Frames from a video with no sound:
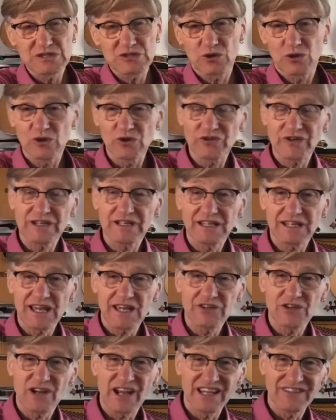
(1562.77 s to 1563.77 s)
the whole thing
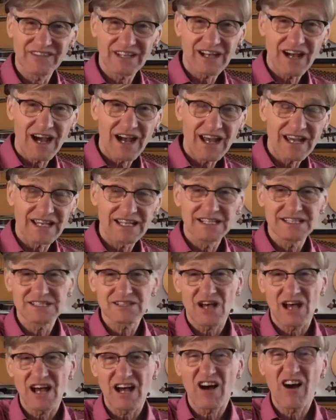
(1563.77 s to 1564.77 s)
together. And the guy is
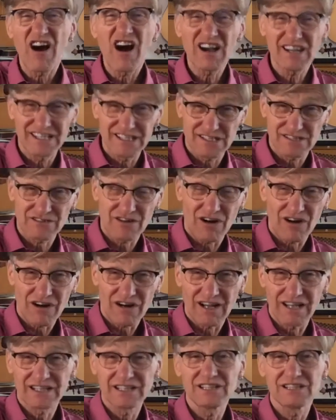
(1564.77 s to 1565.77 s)
a hockey star.
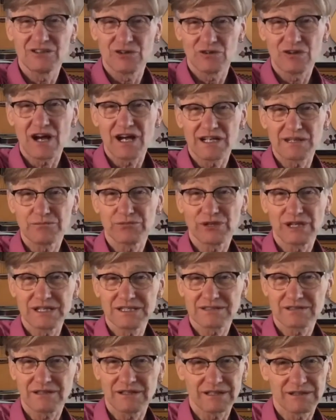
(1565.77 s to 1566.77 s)
I kid you not. He
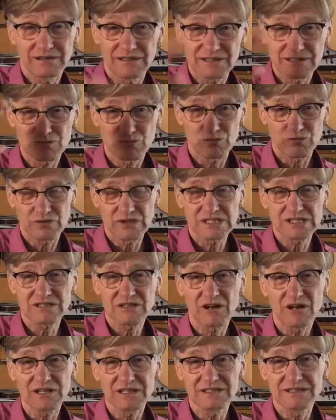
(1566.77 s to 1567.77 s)
plays like he's the
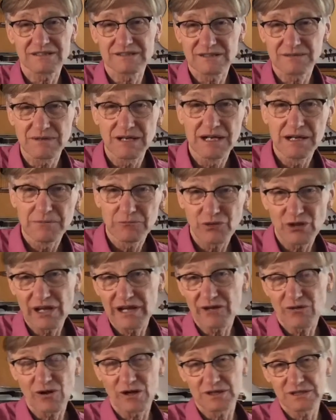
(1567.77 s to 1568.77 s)
star
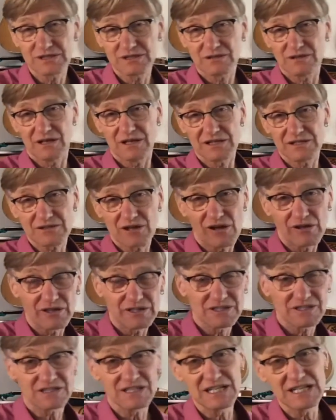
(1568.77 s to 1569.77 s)
player on his
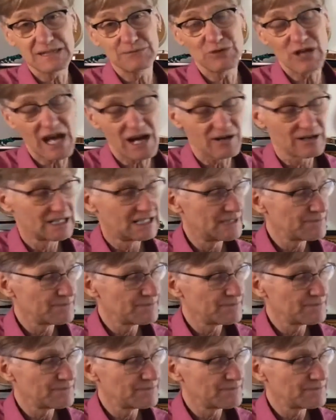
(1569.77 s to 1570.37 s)
college team now.